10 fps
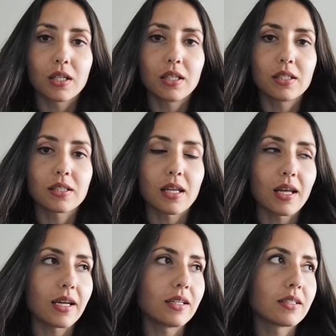It's
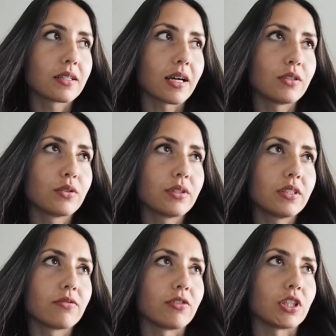like I do
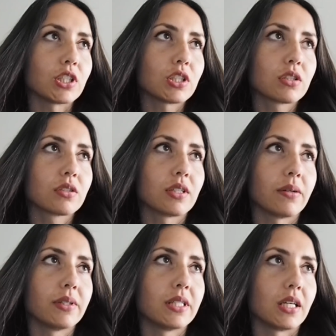eat fish
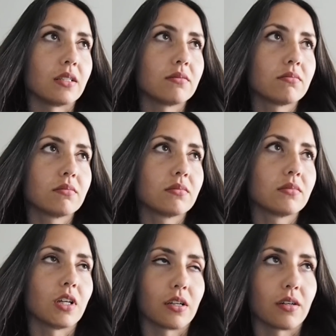now and then,
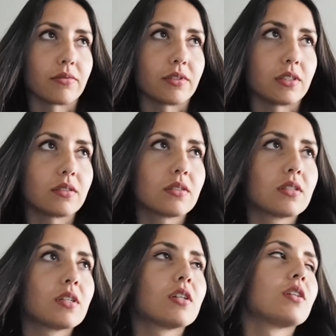not often.
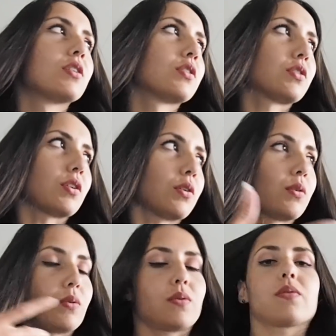
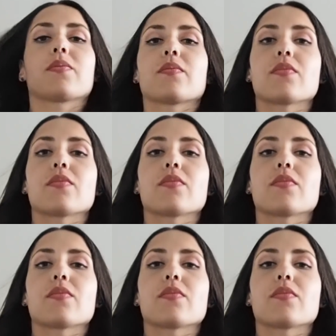So